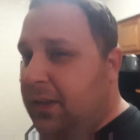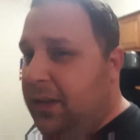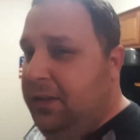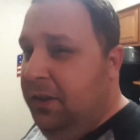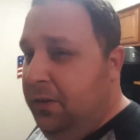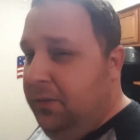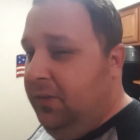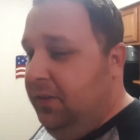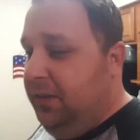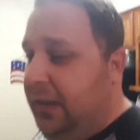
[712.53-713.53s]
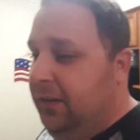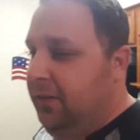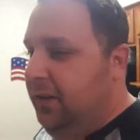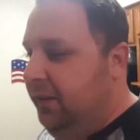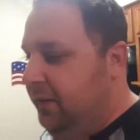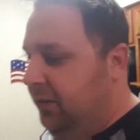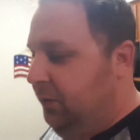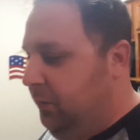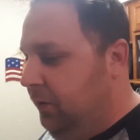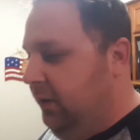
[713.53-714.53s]
lactose intolerant at this
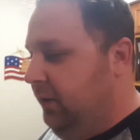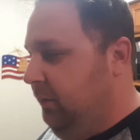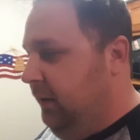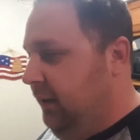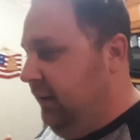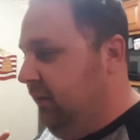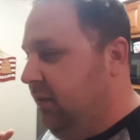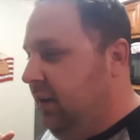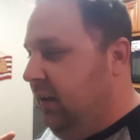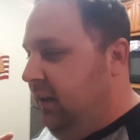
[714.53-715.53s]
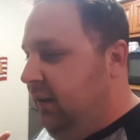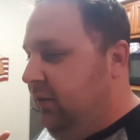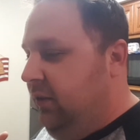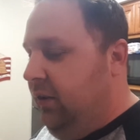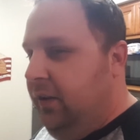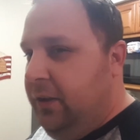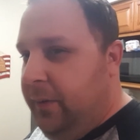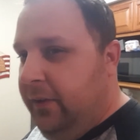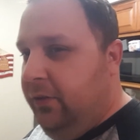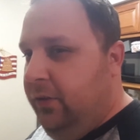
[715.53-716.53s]
point in my life. So anytime
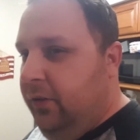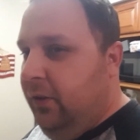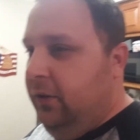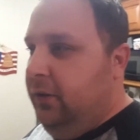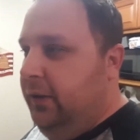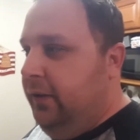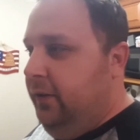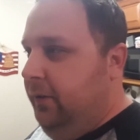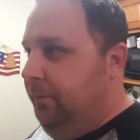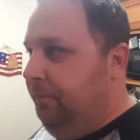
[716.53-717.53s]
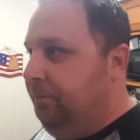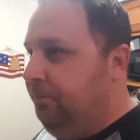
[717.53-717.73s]
I have cereal, it um,